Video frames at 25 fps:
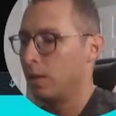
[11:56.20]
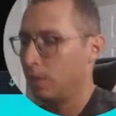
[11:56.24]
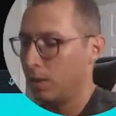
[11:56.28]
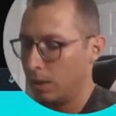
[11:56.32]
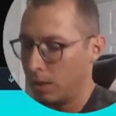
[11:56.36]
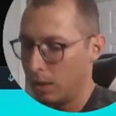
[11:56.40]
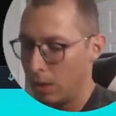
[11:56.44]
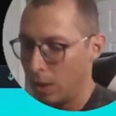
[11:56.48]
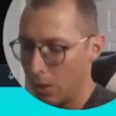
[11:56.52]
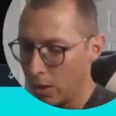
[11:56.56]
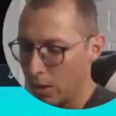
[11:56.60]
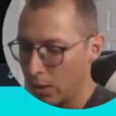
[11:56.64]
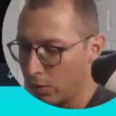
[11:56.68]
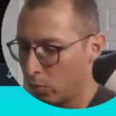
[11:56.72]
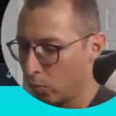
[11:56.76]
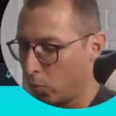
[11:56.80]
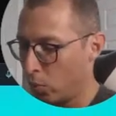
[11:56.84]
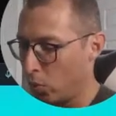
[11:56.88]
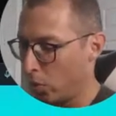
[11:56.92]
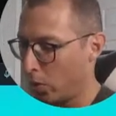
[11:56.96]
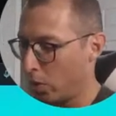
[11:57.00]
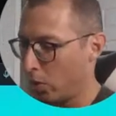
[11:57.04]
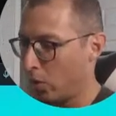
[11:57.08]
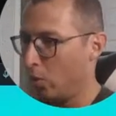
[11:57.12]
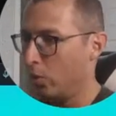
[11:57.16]
Now let's
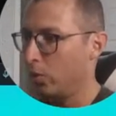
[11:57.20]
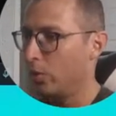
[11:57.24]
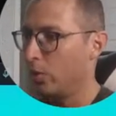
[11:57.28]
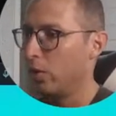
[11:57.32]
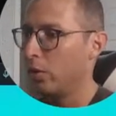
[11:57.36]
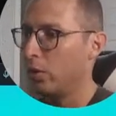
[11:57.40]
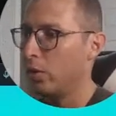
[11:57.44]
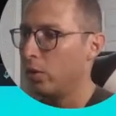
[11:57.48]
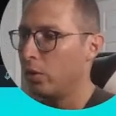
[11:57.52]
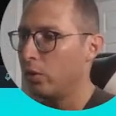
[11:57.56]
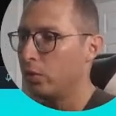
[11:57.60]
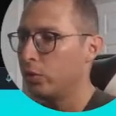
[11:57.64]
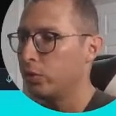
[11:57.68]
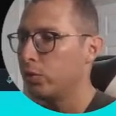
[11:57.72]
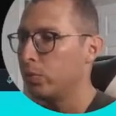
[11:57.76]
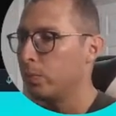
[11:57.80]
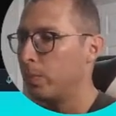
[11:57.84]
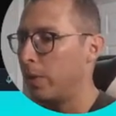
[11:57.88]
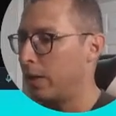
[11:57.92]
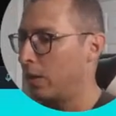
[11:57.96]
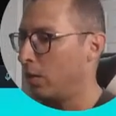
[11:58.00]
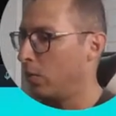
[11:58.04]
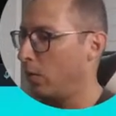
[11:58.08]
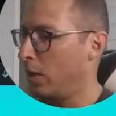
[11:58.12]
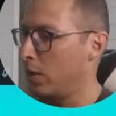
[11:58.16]
work on those
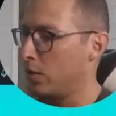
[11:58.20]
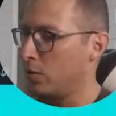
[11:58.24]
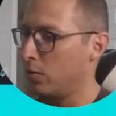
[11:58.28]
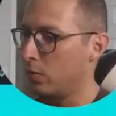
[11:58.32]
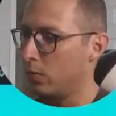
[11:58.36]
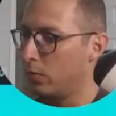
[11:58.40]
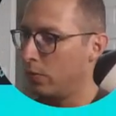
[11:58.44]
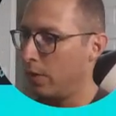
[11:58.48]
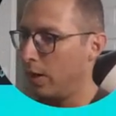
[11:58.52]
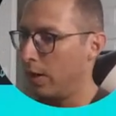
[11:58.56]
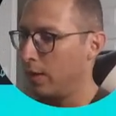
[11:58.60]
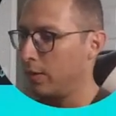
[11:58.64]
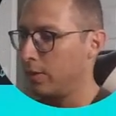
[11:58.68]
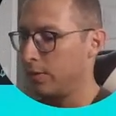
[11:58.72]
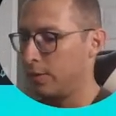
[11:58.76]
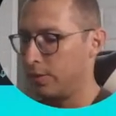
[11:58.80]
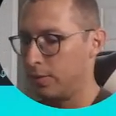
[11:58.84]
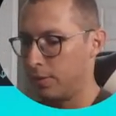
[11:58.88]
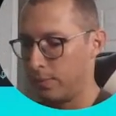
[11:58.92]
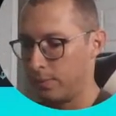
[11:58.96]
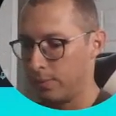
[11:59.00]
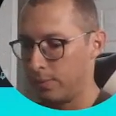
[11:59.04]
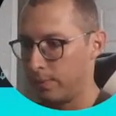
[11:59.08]
migration files.